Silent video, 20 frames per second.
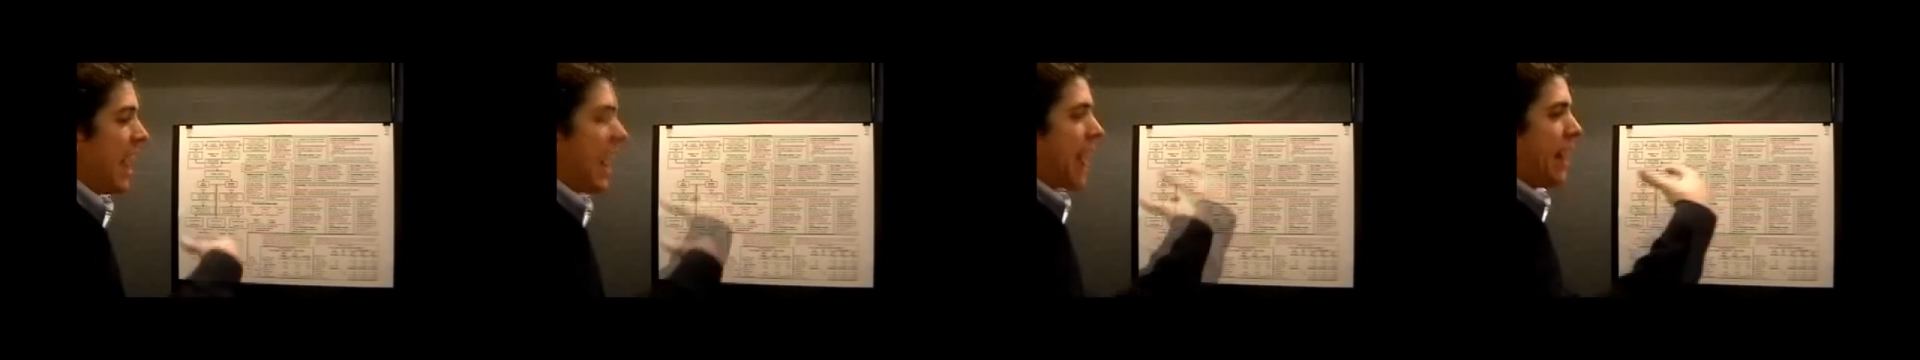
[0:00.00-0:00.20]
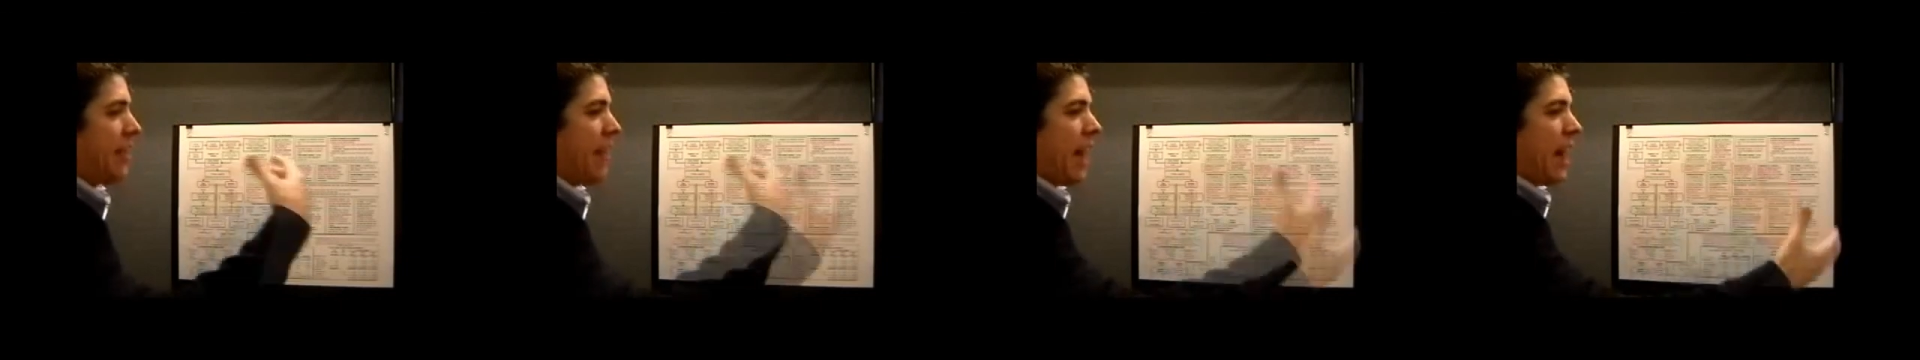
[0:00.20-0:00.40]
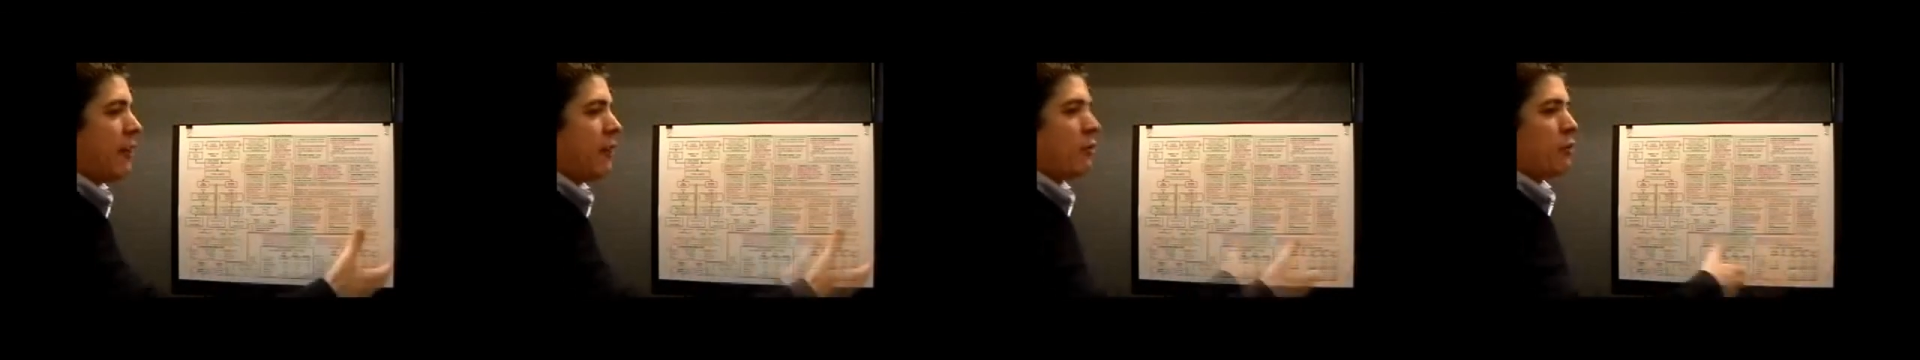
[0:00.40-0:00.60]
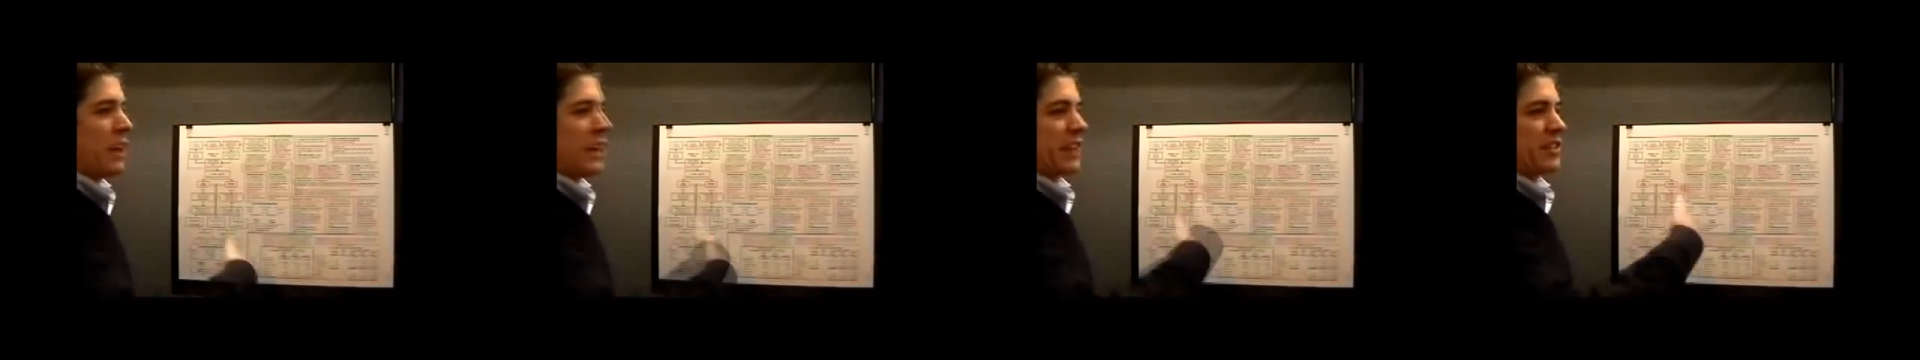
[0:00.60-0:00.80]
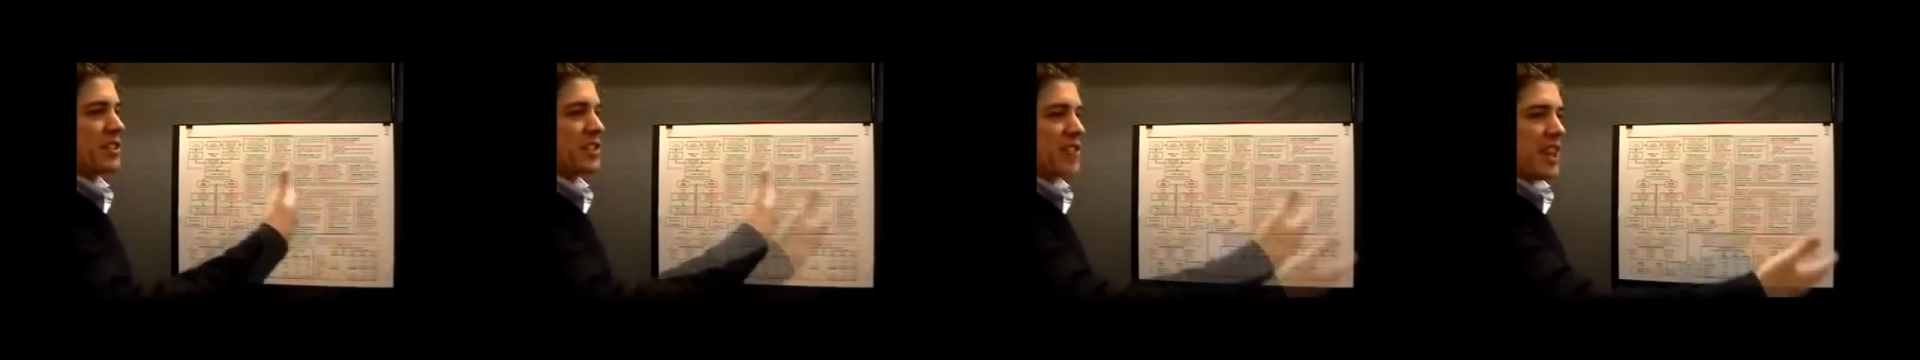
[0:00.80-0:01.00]
and then
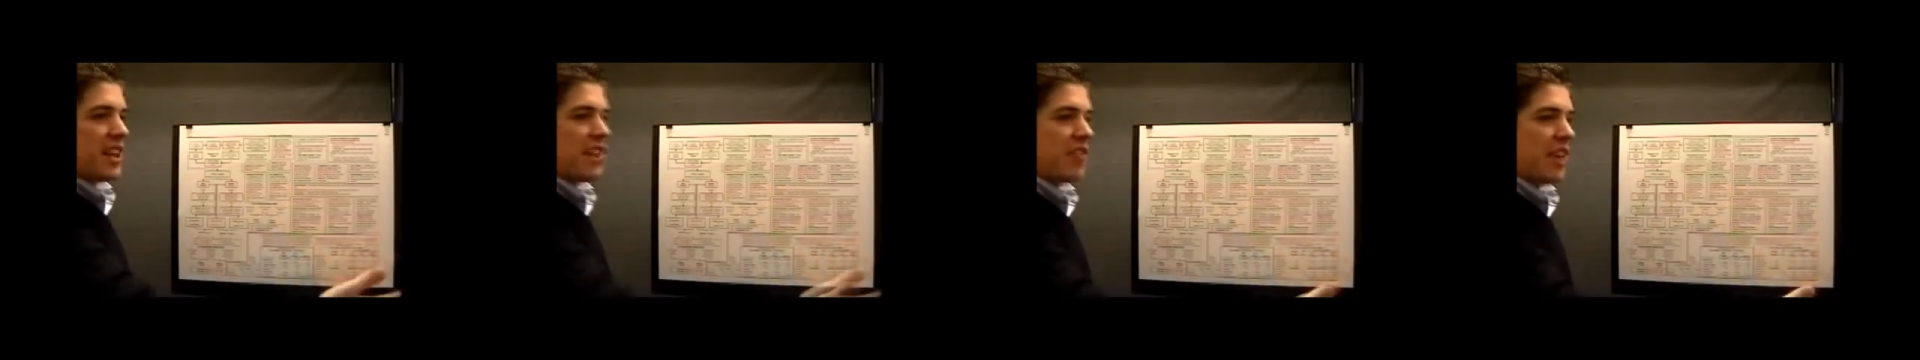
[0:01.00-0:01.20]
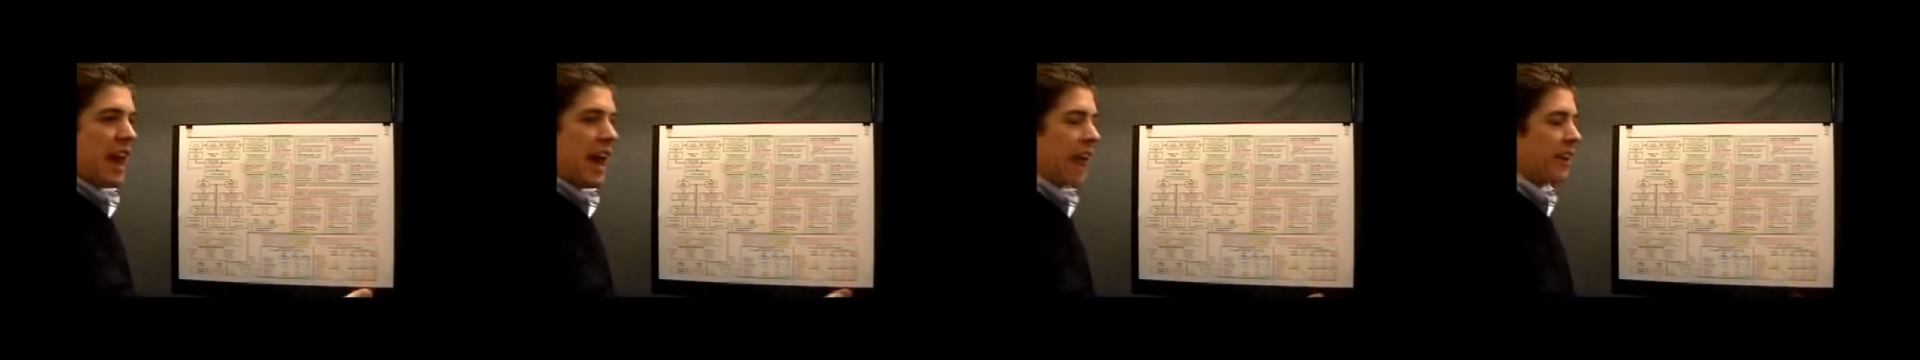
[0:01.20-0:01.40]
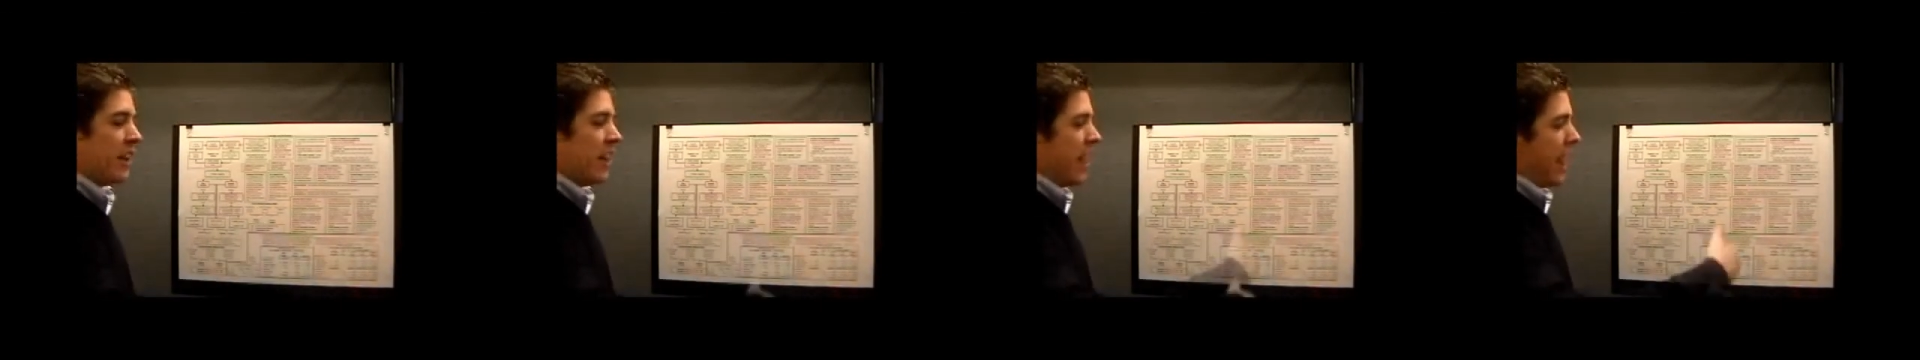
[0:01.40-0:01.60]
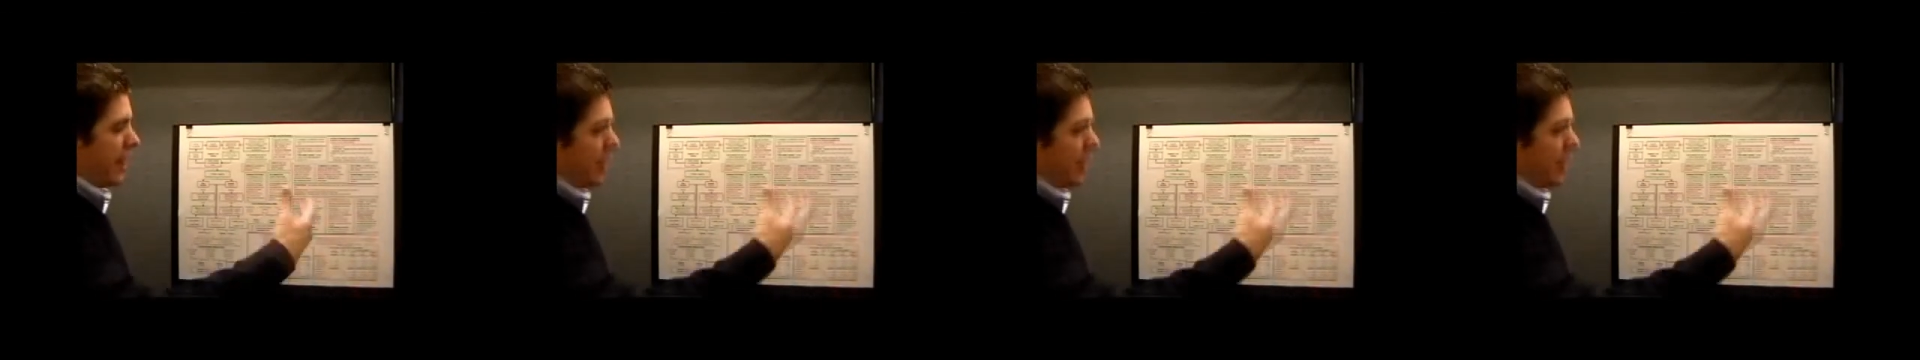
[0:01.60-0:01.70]
we extend that,